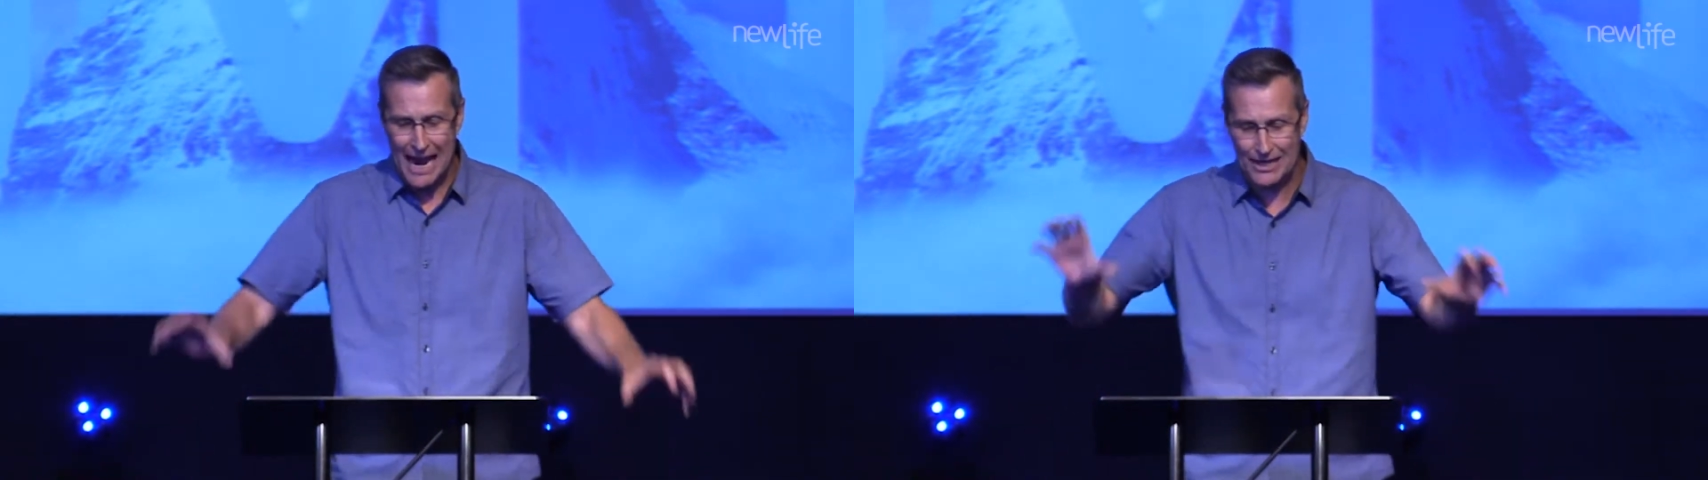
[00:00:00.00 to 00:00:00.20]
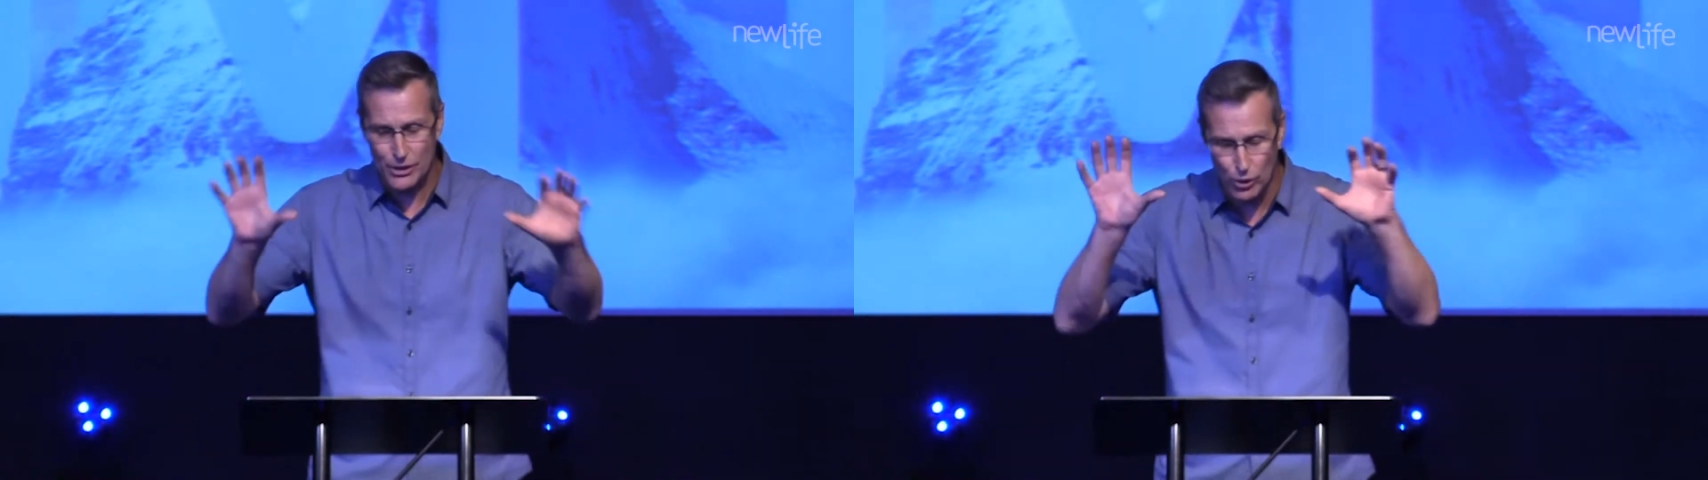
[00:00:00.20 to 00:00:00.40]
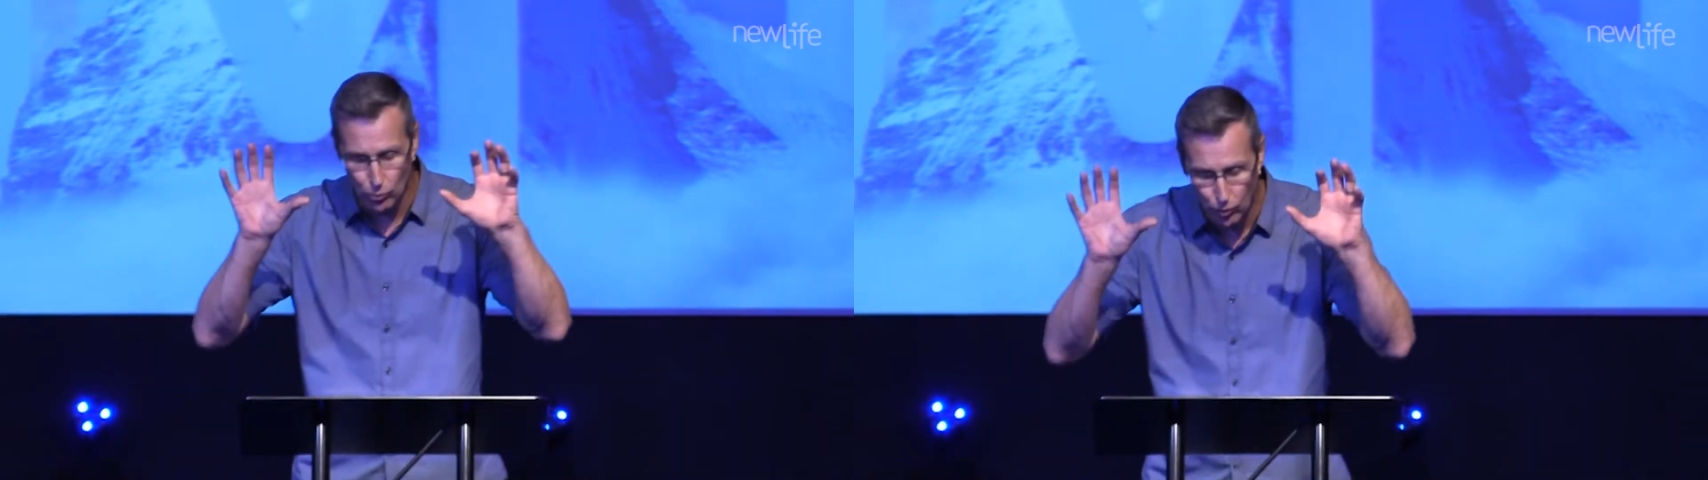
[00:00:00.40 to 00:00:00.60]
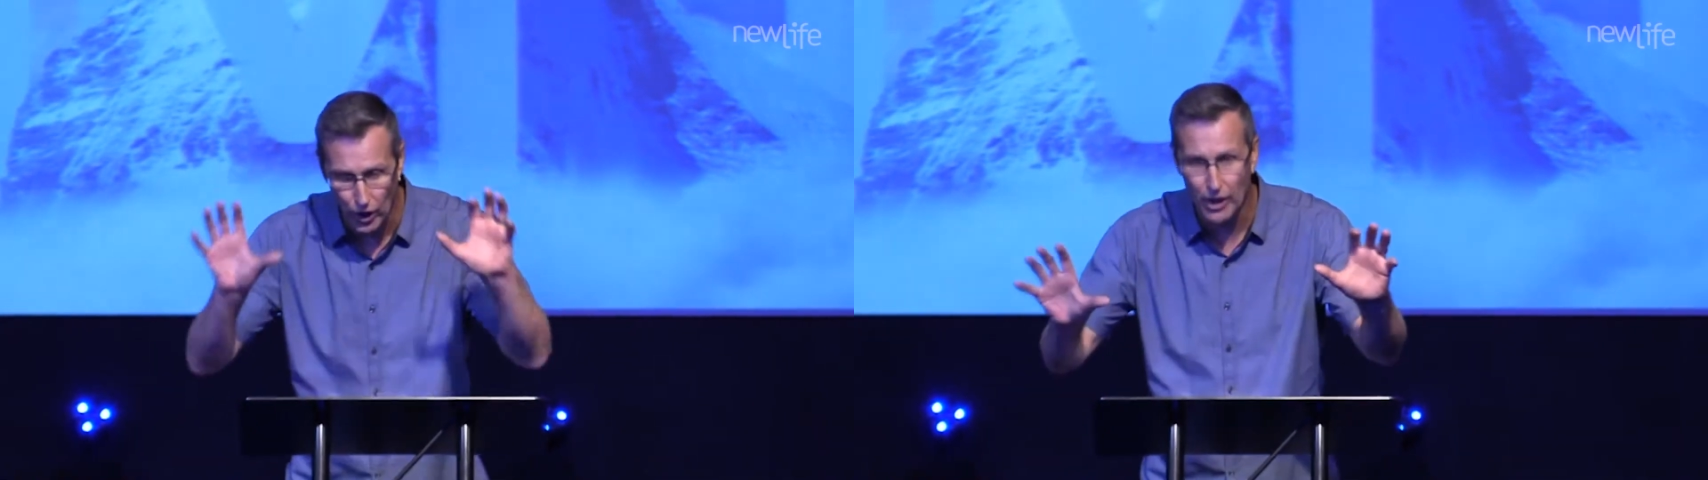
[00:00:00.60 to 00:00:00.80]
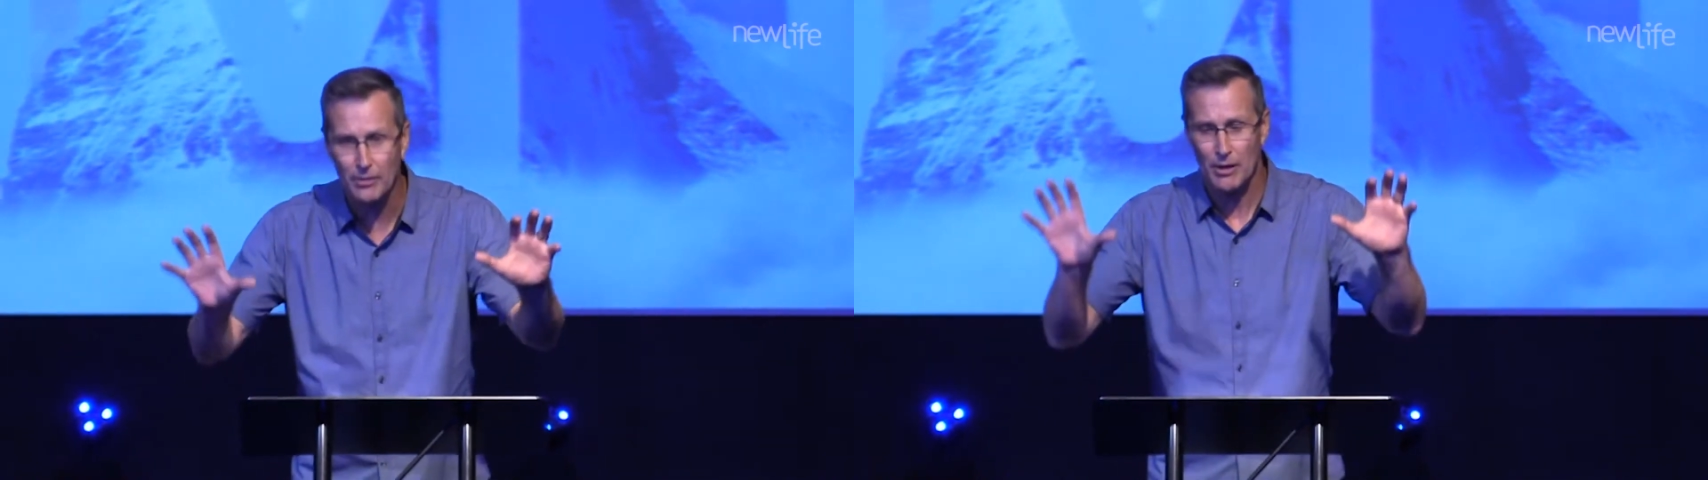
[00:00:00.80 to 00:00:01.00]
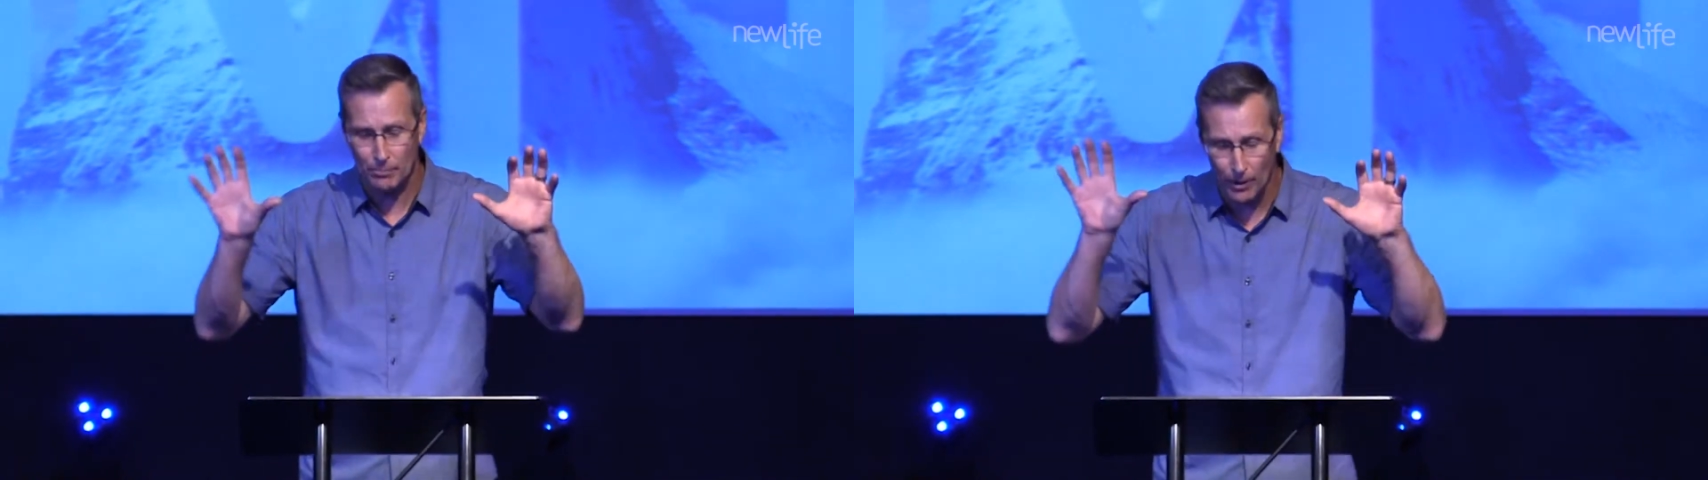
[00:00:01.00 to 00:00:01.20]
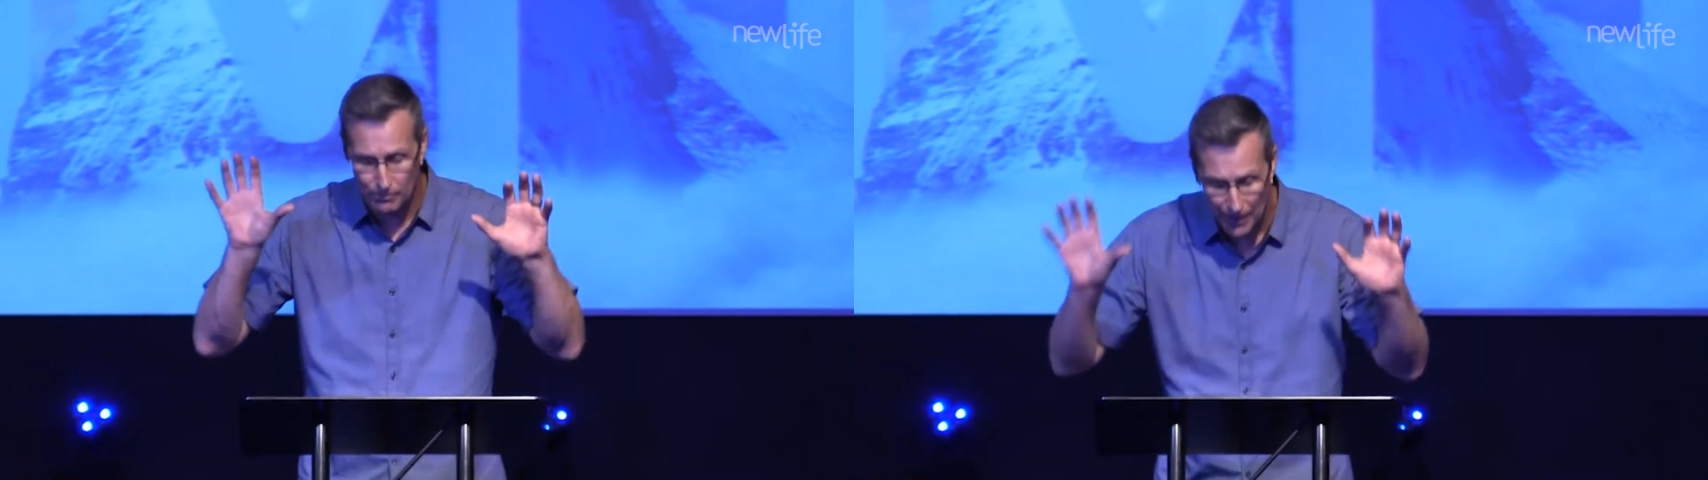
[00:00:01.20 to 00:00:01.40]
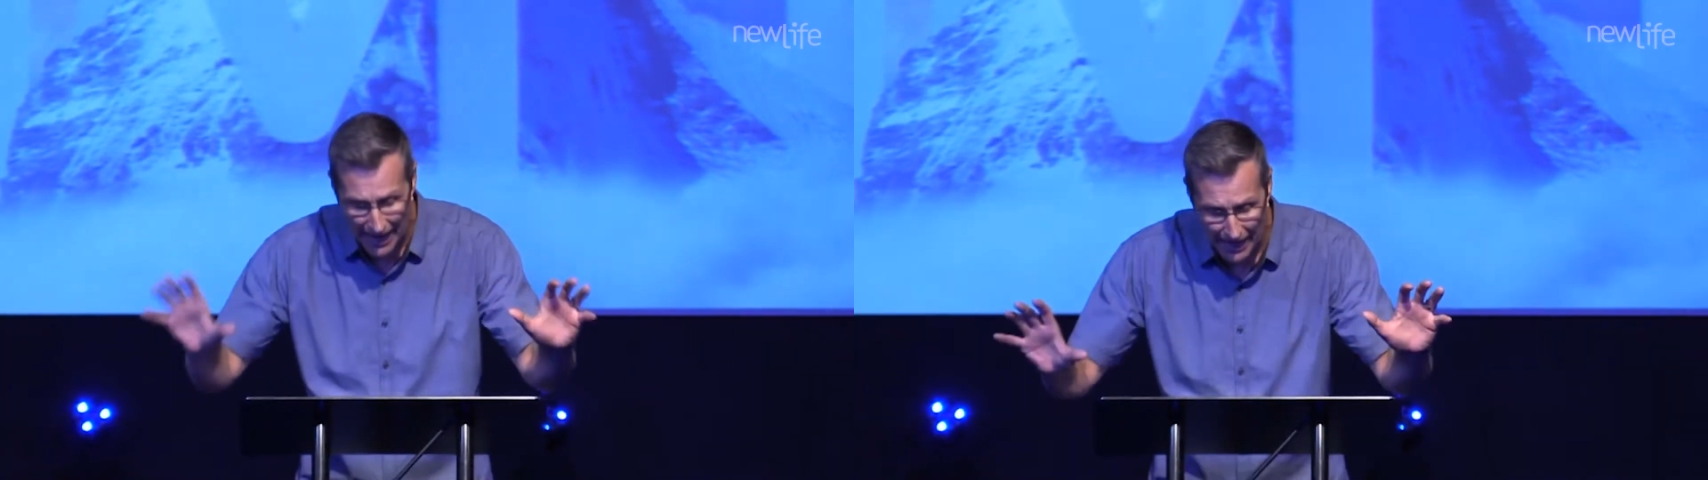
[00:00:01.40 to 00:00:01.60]
and you weren't
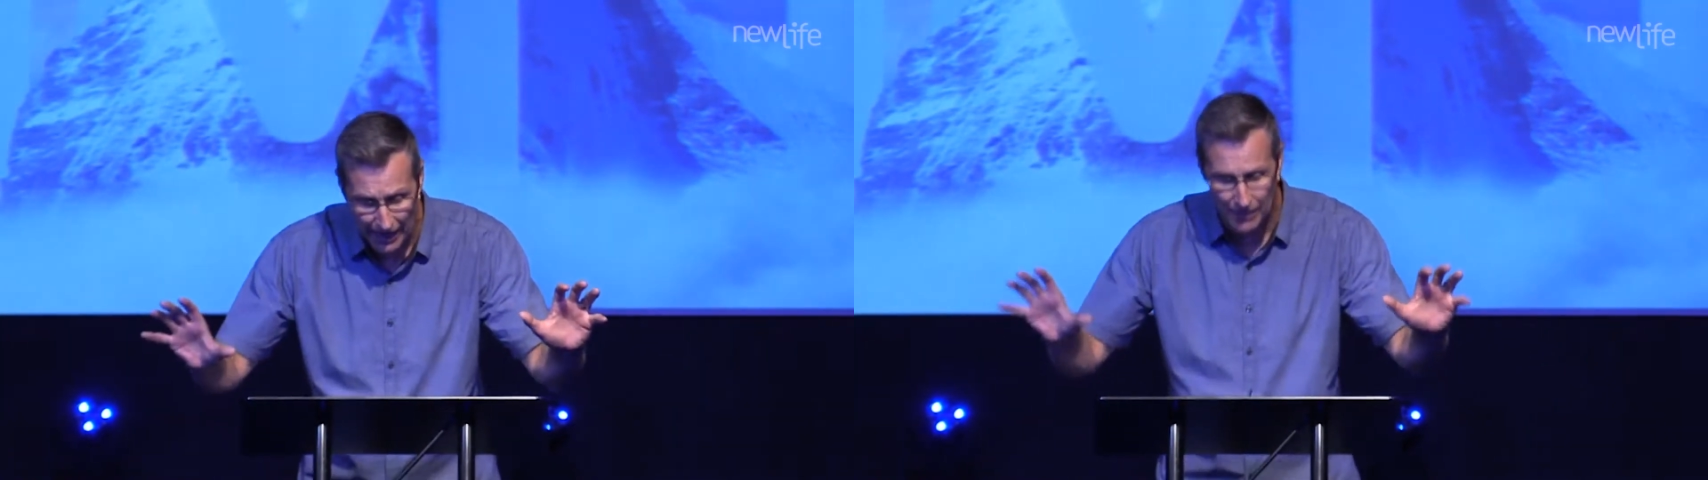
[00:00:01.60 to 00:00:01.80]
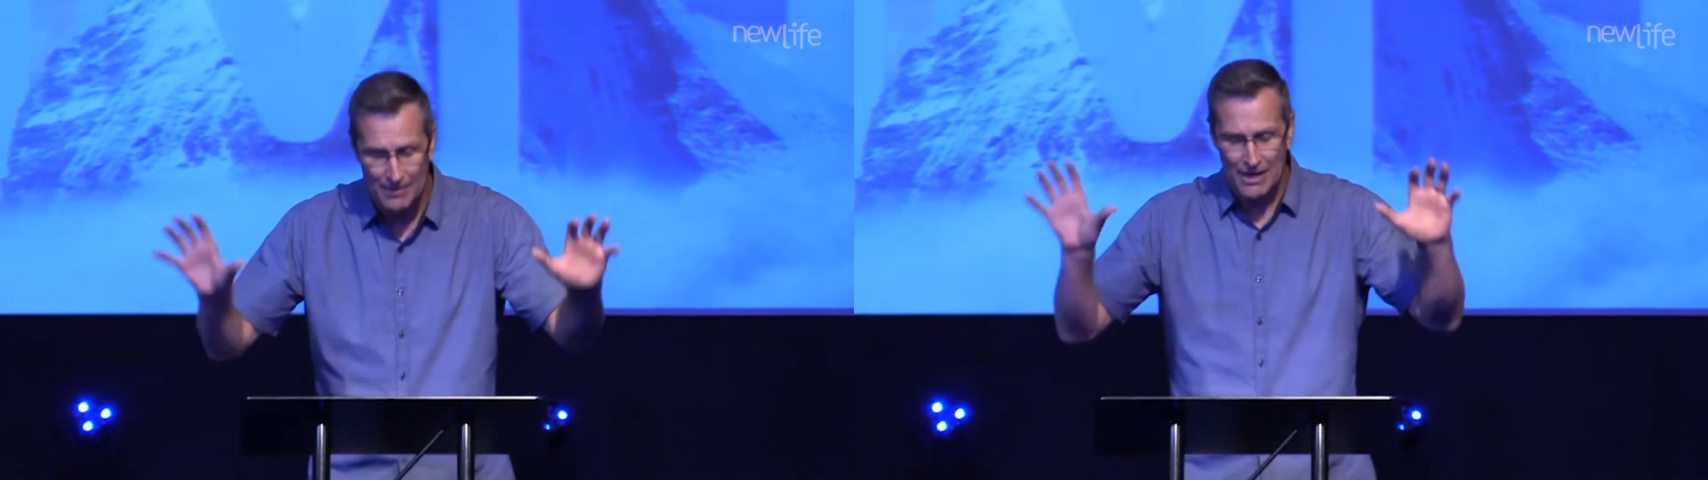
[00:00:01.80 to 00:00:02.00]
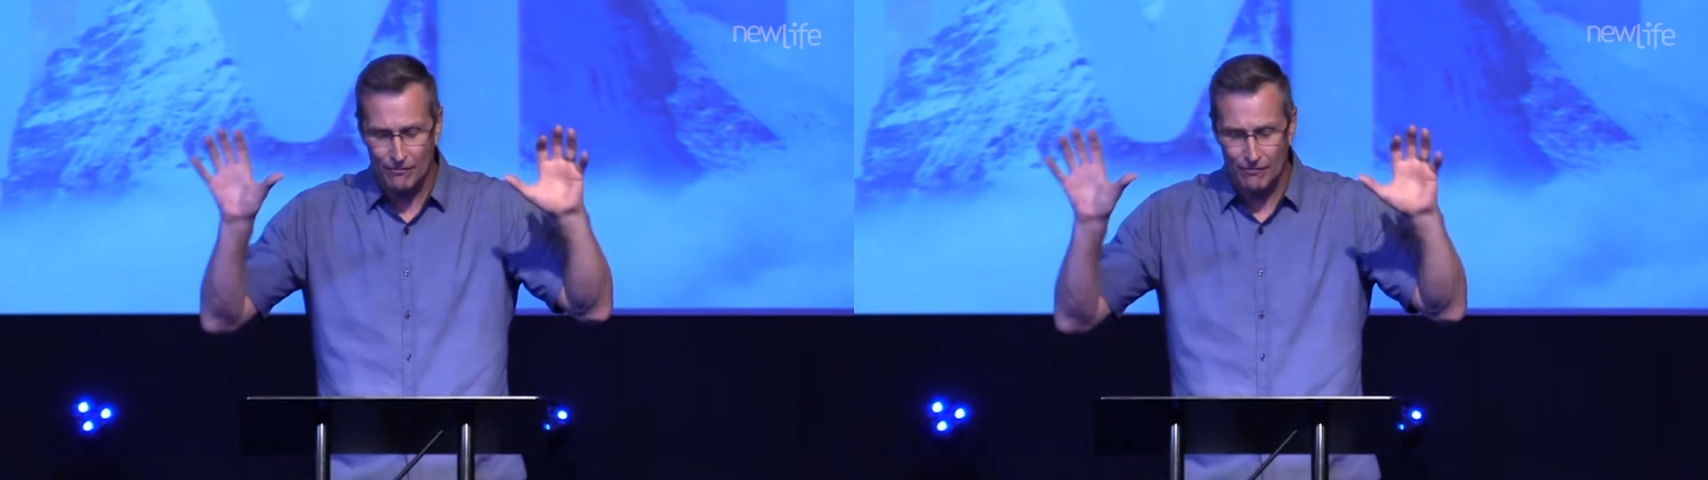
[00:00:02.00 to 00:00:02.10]
prepared